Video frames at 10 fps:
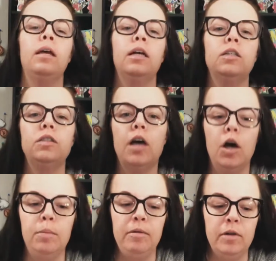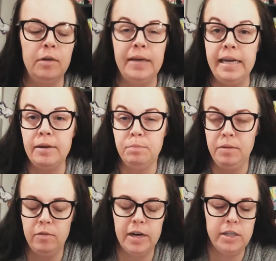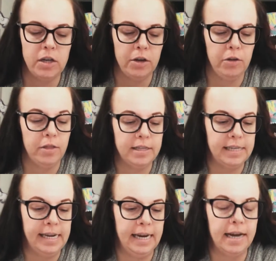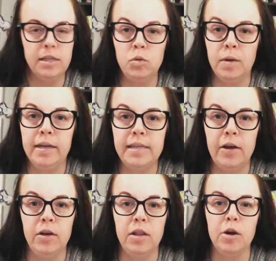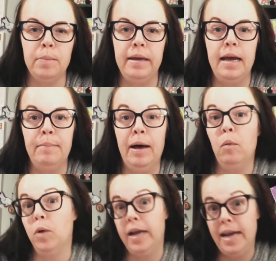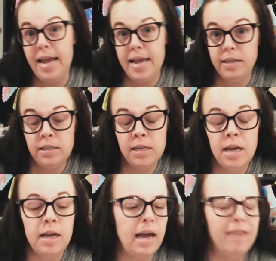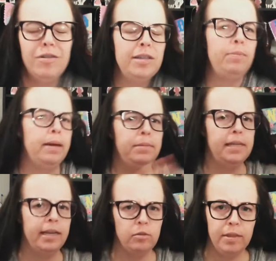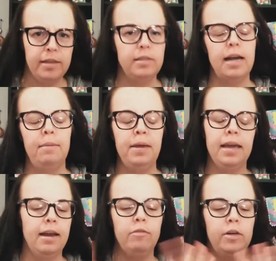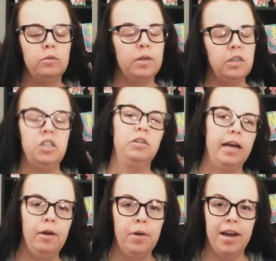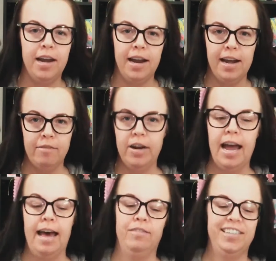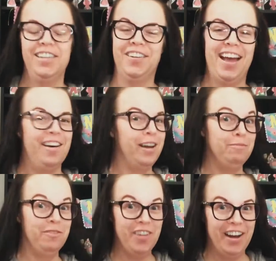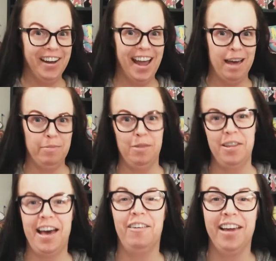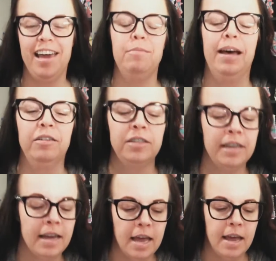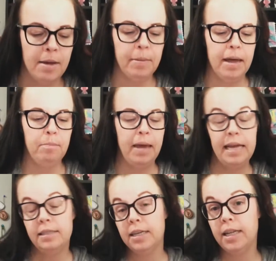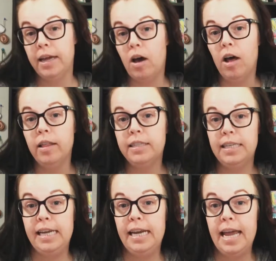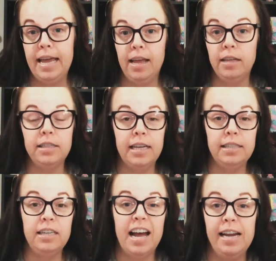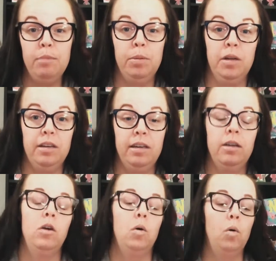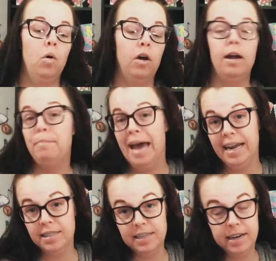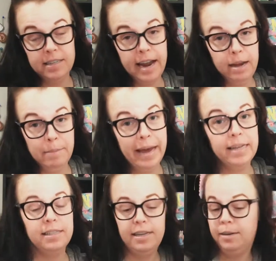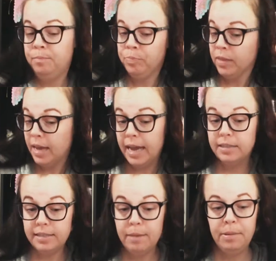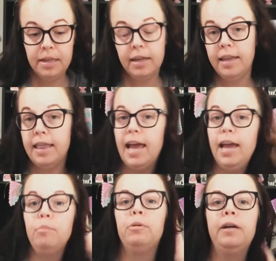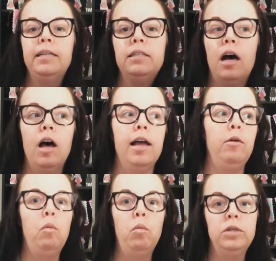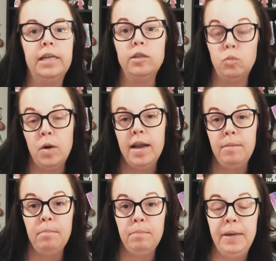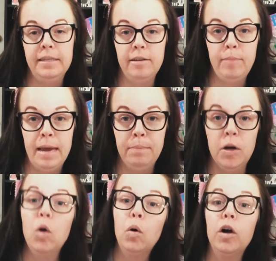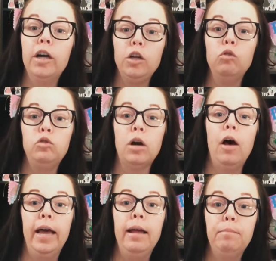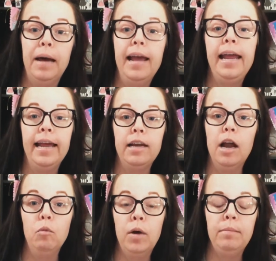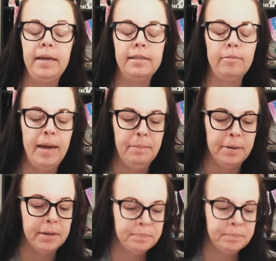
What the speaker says: So before I show you the zine, I just want to tell you a little bit about what it is. I've always been obsessed with this topic, and I've always wanted to try one, and I never have until now, and I'm very happy with how it came out. But basically all a zine is a tiny book or a magazine, a tiny magazine. And typically they print on just one piece of paper, or you draw it by hand on one piece of paper.